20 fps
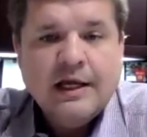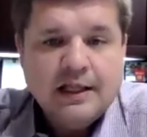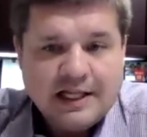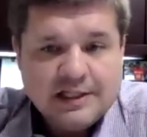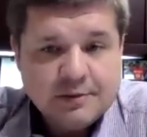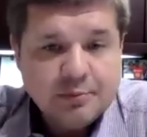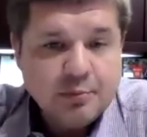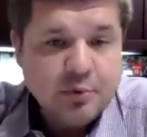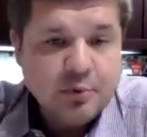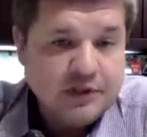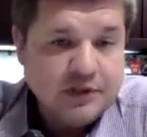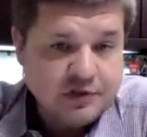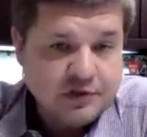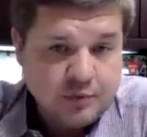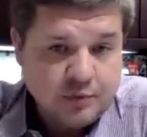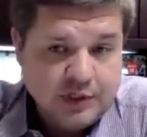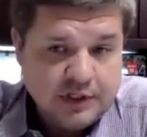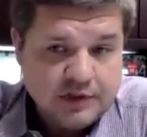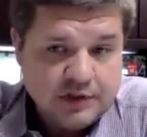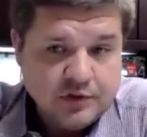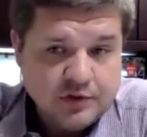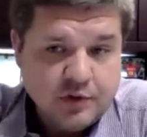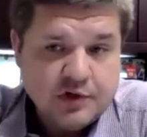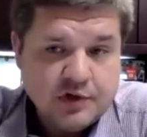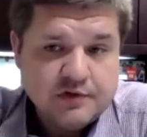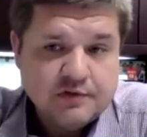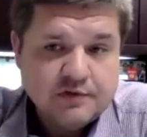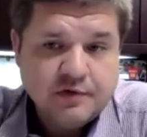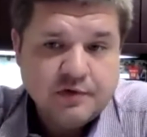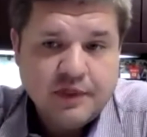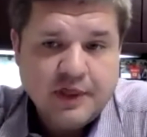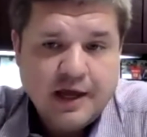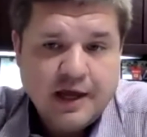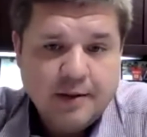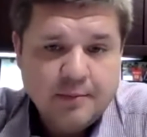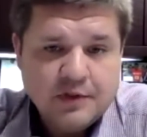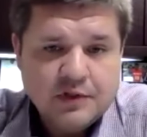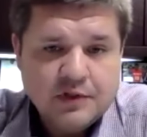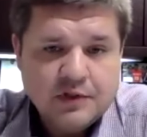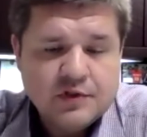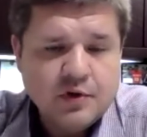Let's put this resource for them.